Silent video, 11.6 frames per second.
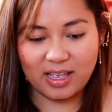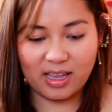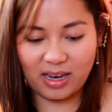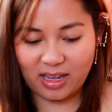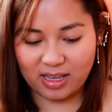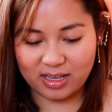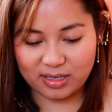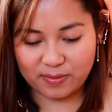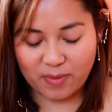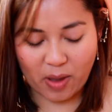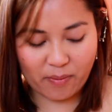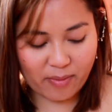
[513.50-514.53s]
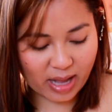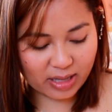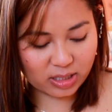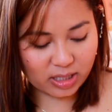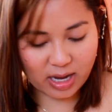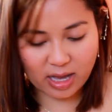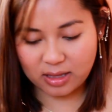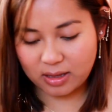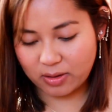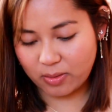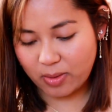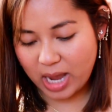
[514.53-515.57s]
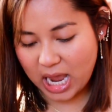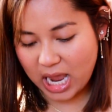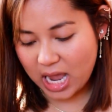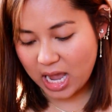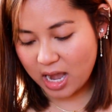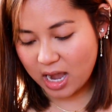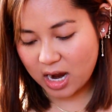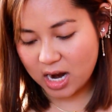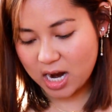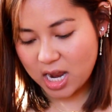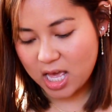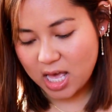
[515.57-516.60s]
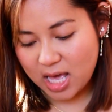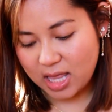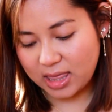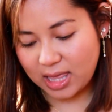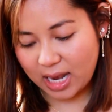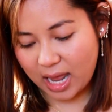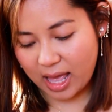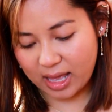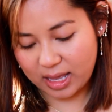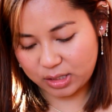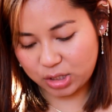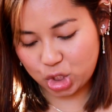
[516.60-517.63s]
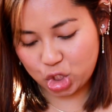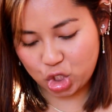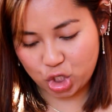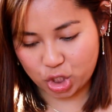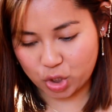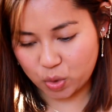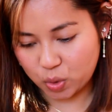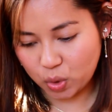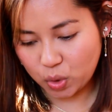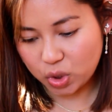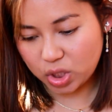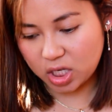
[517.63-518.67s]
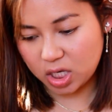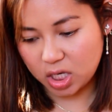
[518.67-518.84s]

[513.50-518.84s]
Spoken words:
And here's my matching underwear that I chose.